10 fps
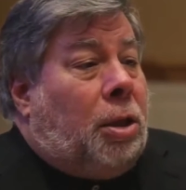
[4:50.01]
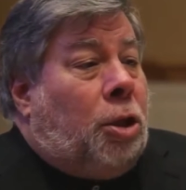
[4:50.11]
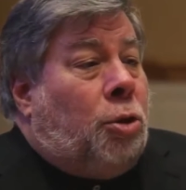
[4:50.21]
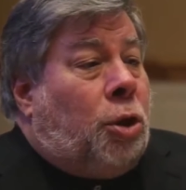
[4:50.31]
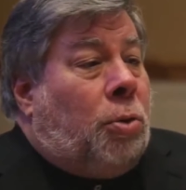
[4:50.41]

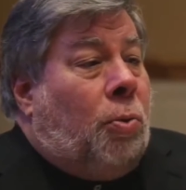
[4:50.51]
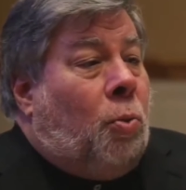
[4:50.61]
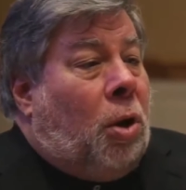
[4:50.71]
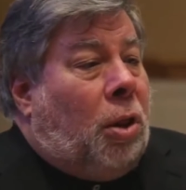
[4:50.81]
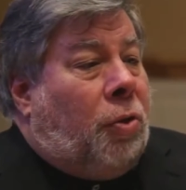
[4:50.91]
You
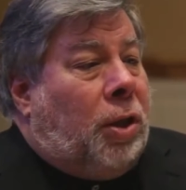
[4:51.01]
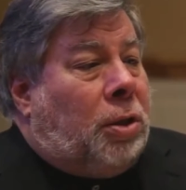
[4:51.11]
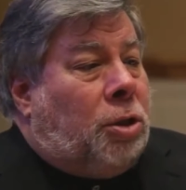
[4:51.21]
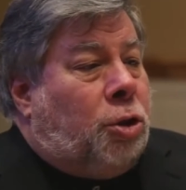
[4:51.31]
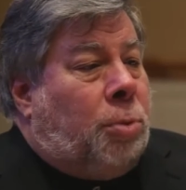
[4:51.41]
should. One of the
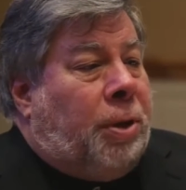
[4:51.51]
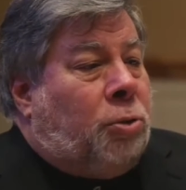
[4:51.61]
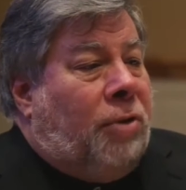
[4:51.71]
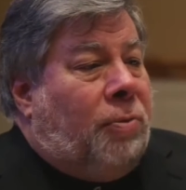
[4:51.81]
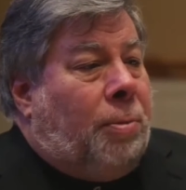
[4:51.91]
things is you should be
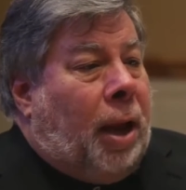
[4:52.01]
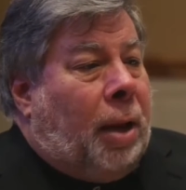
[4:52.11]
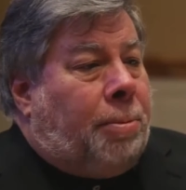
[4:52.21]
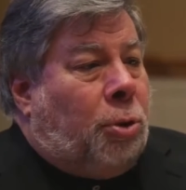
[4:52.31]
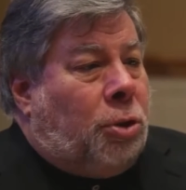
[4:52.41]
driven by
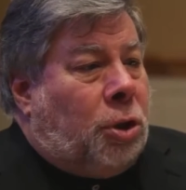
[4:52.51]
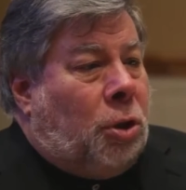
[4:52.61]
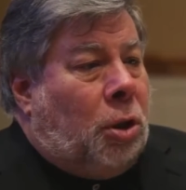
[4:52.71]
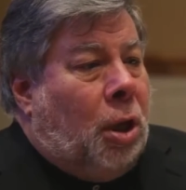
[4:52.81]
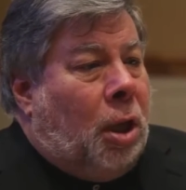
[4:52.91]
a
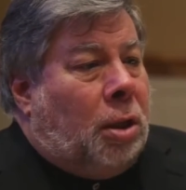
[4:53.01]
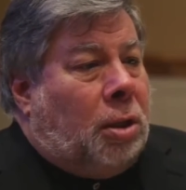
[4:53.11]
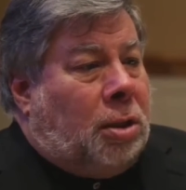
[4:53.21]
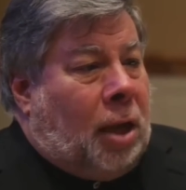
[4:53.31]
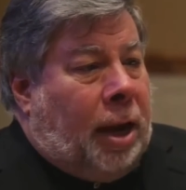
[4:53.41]
personal
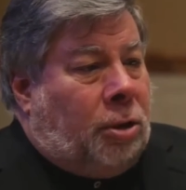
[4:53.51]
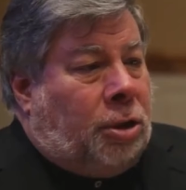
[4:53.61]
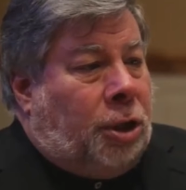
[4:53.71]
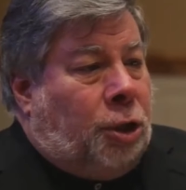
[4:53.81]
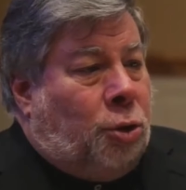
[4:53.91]
desire
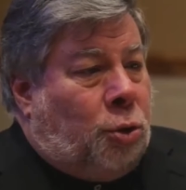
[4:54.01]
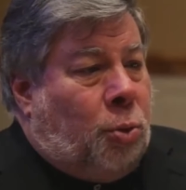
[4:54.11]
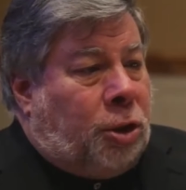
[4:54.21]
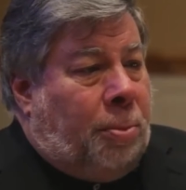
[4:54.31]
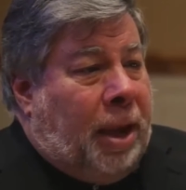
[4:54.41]
to use
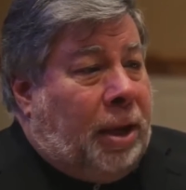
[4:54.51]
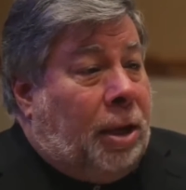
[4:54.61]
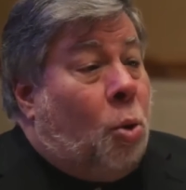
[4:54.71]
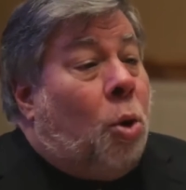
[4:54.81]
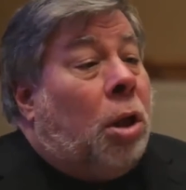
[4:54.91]
what you're
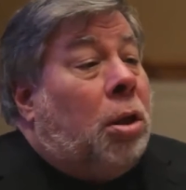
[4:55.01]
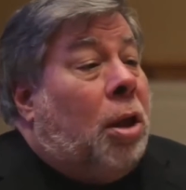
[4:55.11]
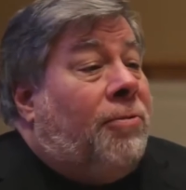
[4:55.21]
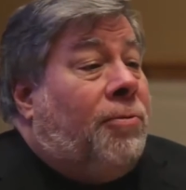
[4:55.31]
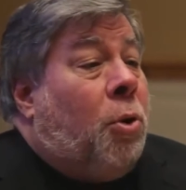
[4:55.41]
making or a
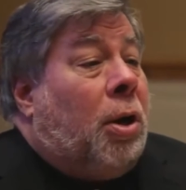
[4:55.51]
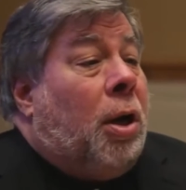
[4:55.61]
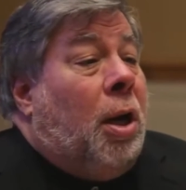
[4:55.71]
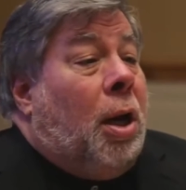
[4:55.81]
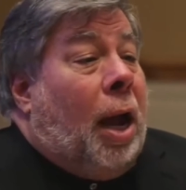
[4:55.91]
love for
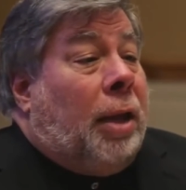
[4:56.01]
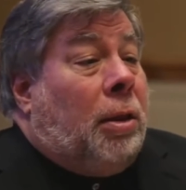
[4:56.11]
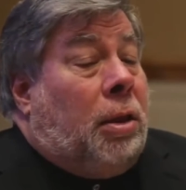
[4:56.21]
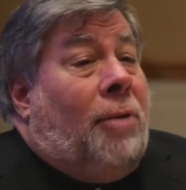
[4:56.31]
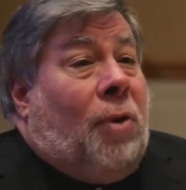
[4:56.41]
it. I
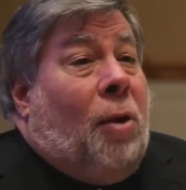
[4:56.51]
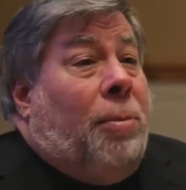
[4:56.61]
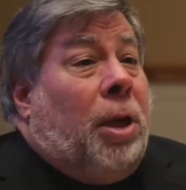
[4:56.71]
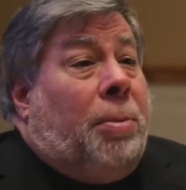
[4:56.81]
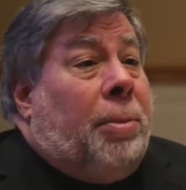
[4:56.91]
love how
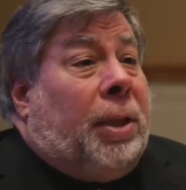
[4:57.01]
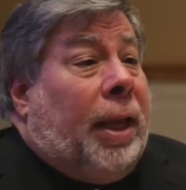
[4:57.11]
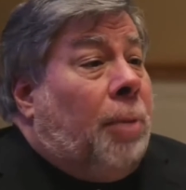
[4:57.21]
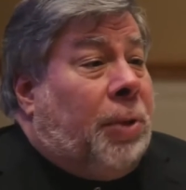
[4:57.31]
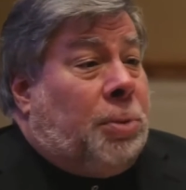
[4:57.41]
I'm going to be able
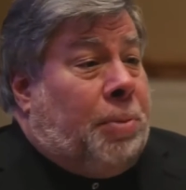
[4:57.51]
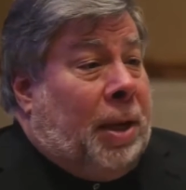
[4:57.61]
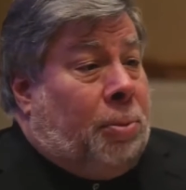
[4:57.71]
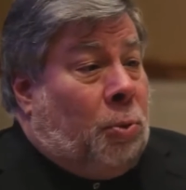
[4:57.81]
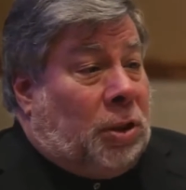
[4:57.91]
to help these
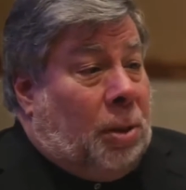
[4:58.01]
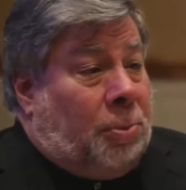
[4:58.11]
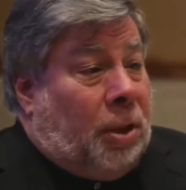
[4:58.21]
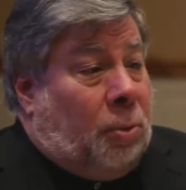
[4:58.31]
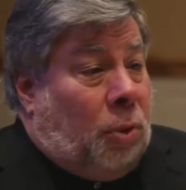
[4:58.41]
people with
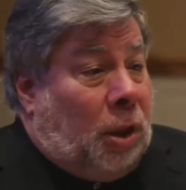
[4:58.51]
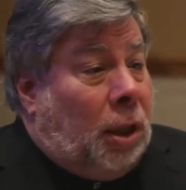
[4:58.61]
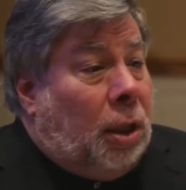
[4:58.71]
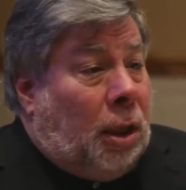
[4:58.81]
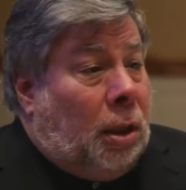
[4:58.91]
something they
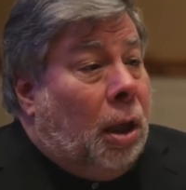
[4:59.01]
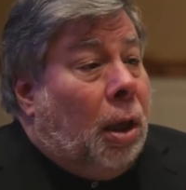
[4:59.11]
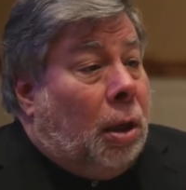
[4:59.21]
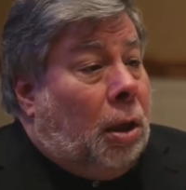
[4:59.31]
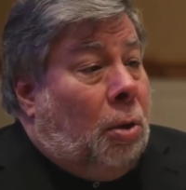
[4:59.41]
really need.
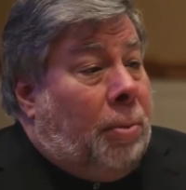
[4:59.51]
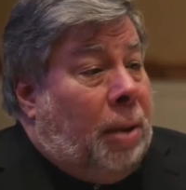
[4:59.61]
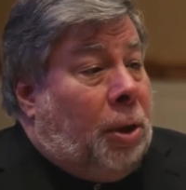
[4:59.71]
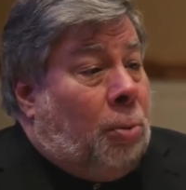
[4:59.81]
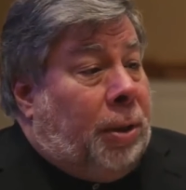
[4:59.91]
You know,
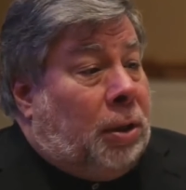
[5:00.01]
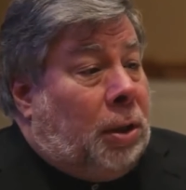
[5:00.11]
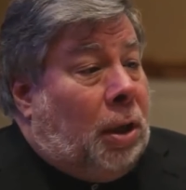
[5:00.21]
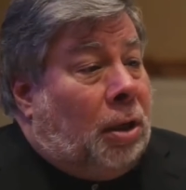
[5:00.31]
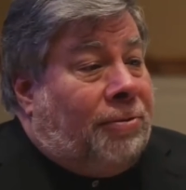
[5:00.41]
maybe you're
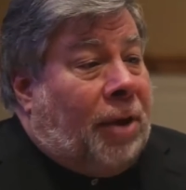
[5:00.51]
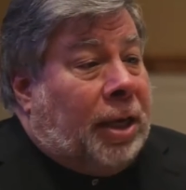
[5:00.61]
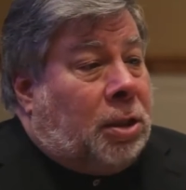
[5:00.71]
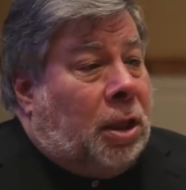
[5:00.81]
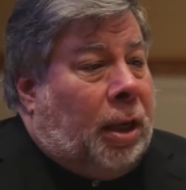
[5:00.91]
building a
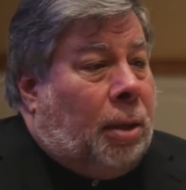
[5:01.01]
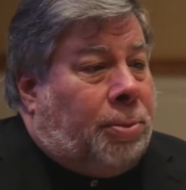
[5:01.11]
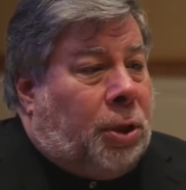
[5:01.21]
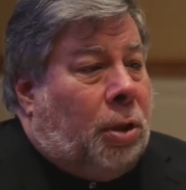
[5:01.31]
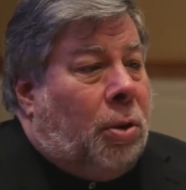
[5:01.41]
device that
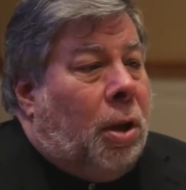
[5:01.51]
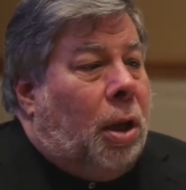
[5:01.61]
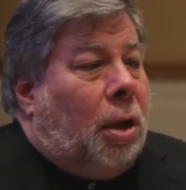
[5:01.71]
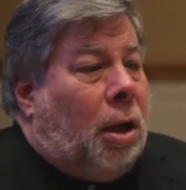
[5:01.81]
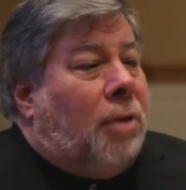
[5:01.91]
helps, you know,
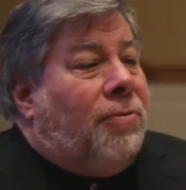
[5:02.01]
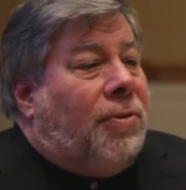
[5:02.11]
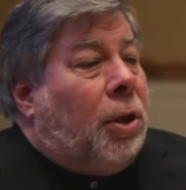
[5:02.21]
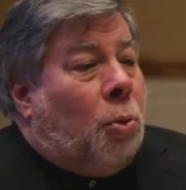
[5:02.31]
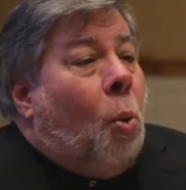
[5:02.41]
an
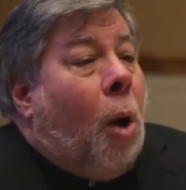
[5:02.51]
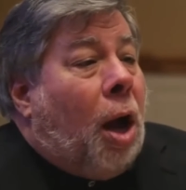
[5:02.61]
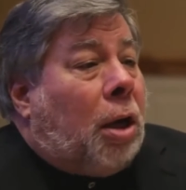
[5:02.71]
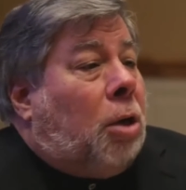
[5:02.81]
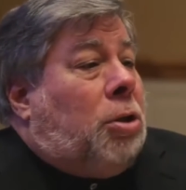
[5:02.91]
invalid
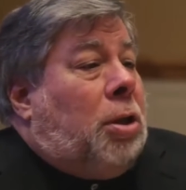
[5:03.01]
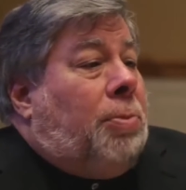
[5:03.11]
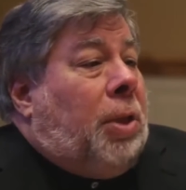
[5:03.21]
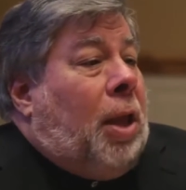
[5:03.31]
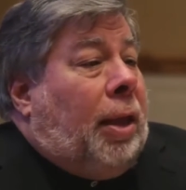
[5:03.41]
walk or
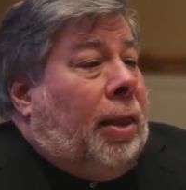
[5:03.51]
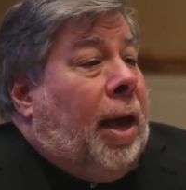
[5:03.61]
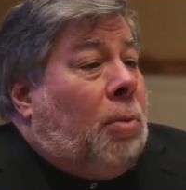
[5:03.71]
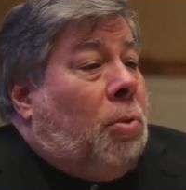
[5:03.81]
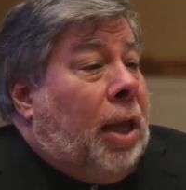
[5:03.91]
something like
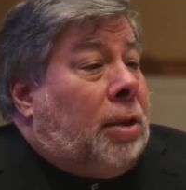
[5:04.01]
that. Well,